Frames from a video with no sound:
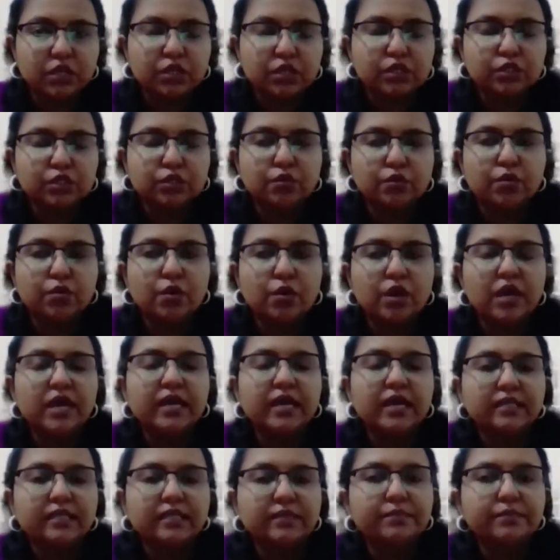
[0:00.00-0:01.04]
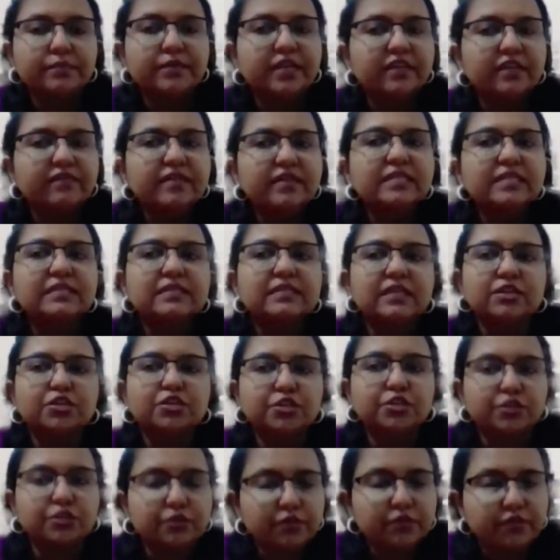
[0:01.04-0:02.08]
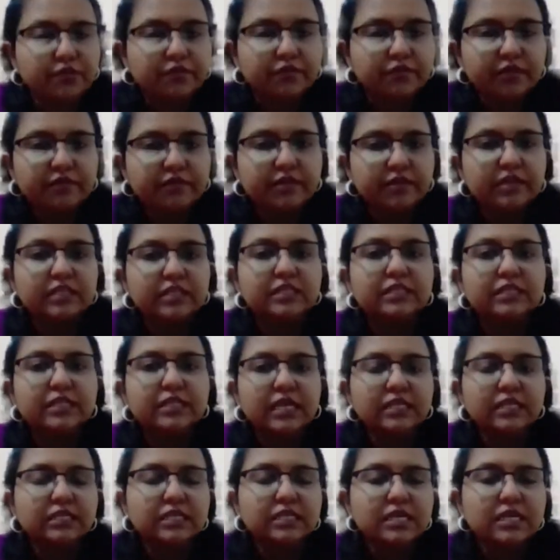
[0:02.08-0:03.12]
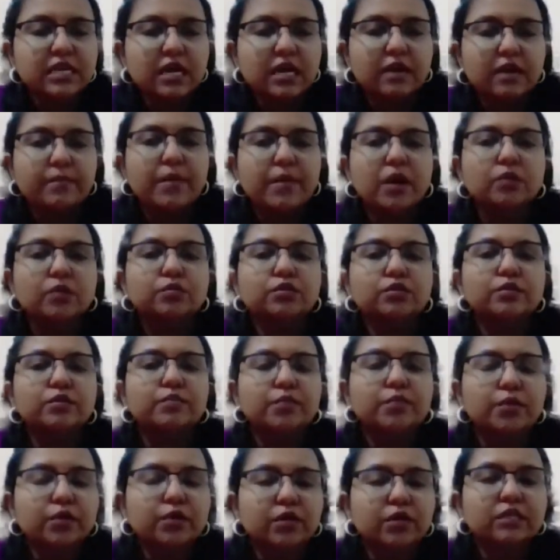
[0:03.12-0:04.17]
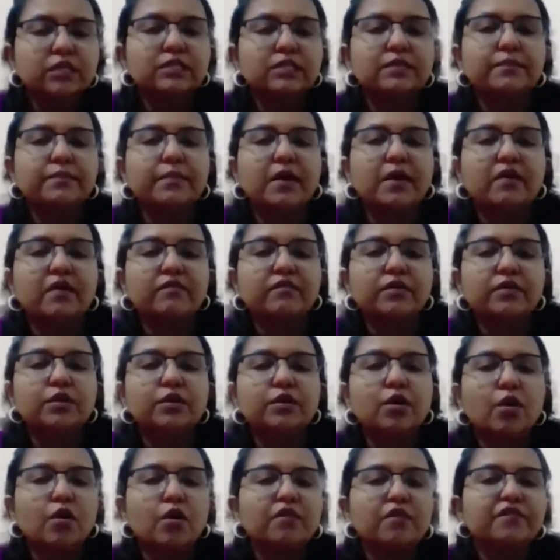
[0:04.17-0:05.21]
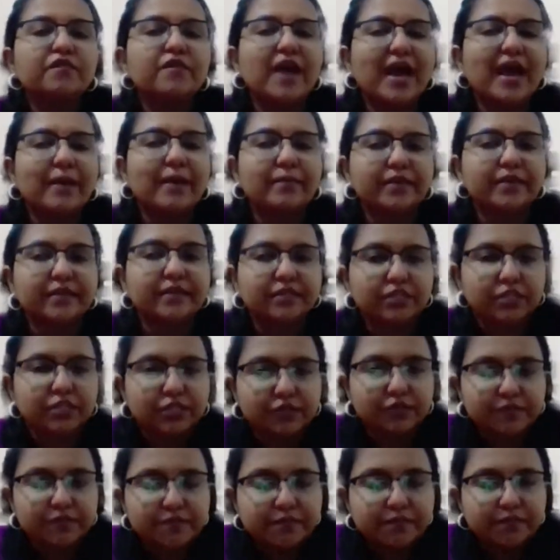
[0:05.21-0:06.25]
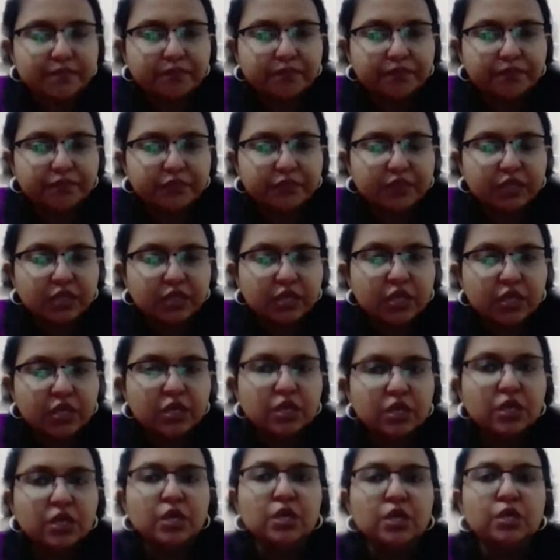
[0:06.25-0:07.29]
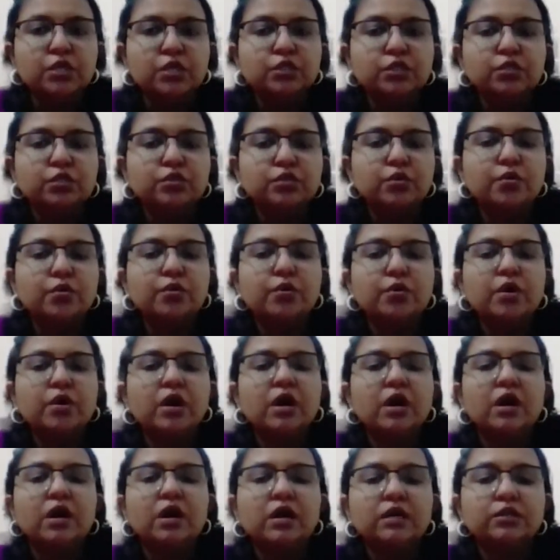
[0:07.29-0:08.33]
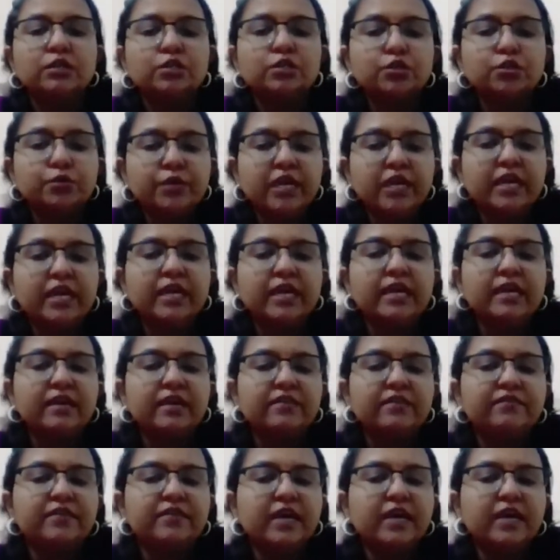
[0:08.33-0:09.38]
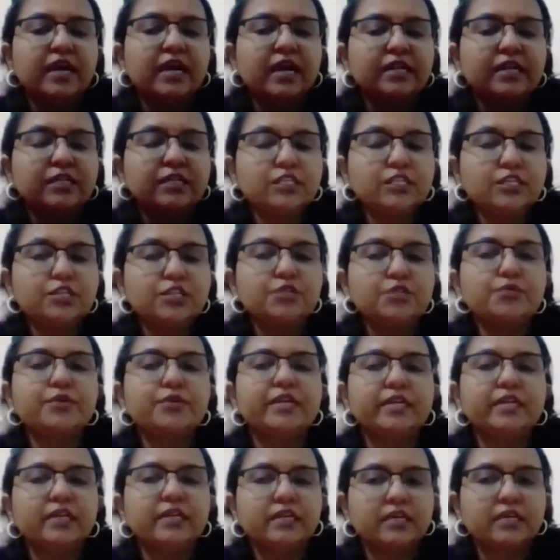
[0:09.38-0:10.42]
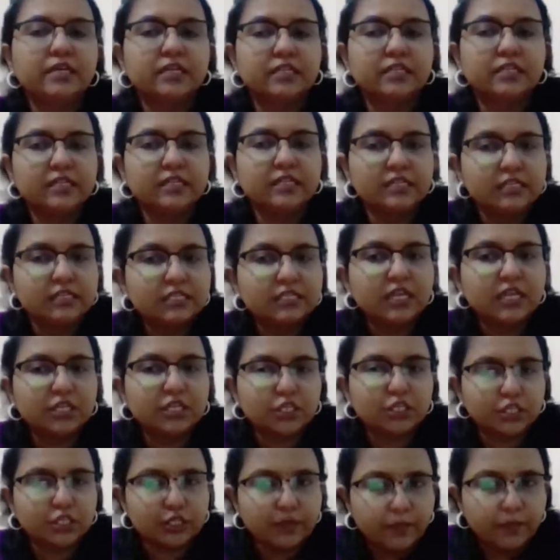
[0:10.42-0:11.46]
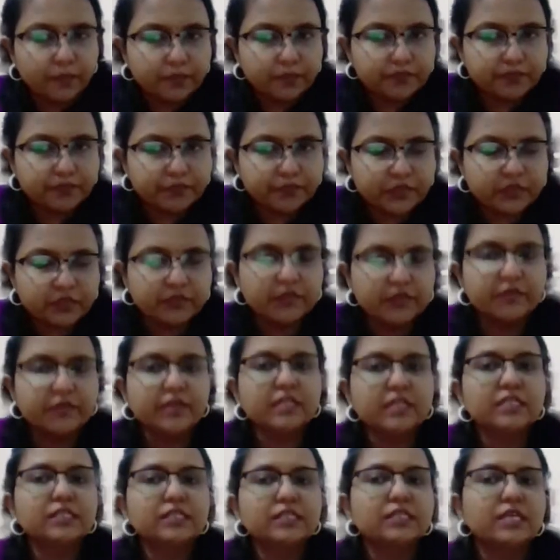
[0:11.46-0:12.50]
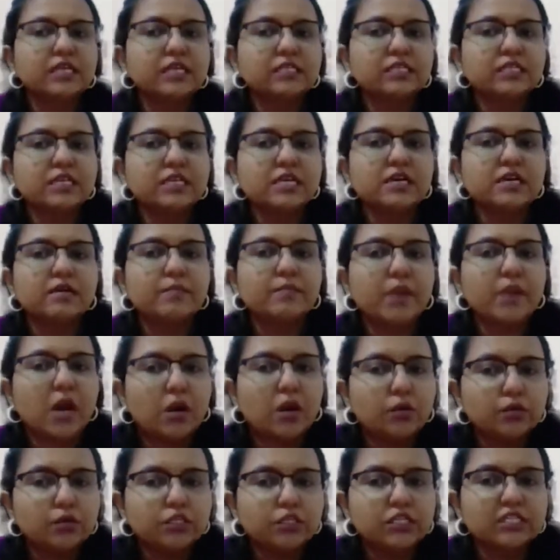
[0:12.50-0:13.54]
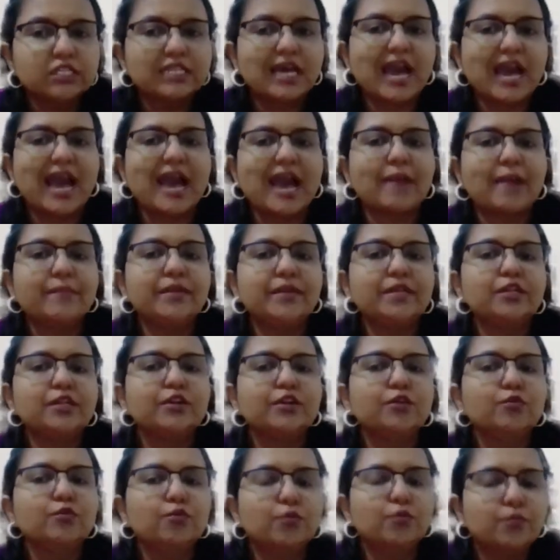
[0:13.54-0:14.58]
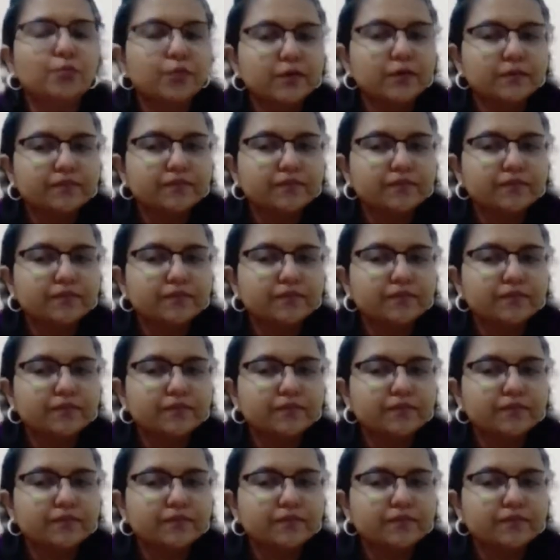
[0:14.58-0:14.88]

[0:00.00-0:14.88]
So, in the previous session, we were discussing about the book, The Power of Habit. So, today we are continuing the discussion. We were discussing about the habit loop.